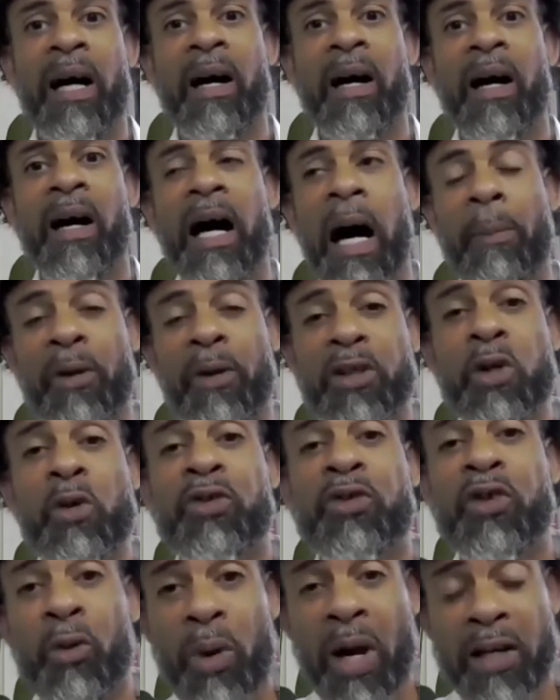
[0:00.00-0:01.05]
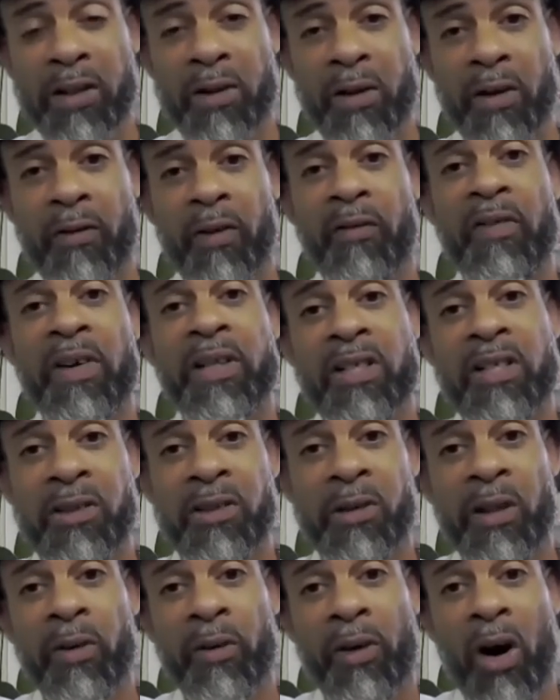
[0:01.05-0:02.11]
I'm the youth director for Phoenix Center
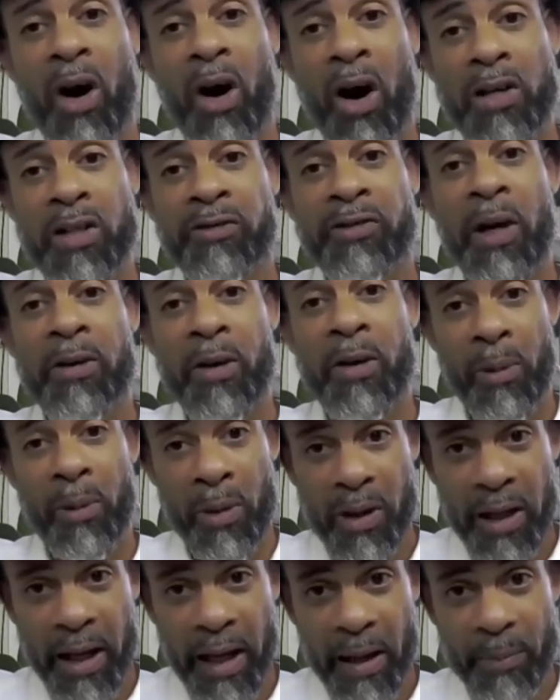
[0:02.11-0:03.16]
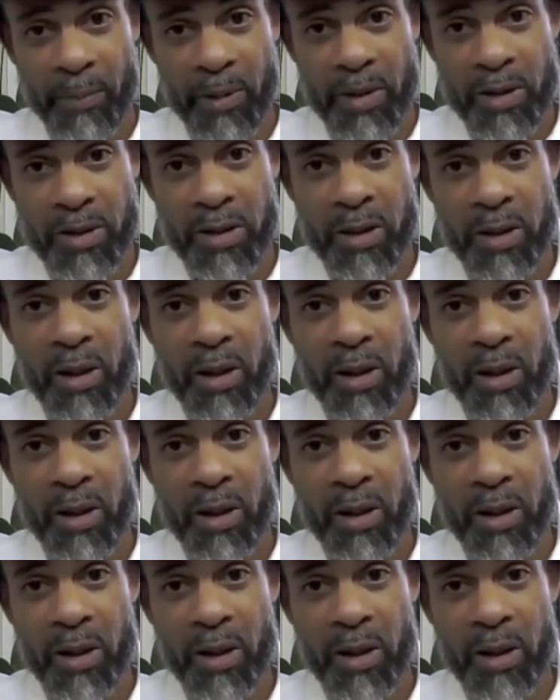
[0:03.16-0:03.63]
for the Arts Thunderbird campus.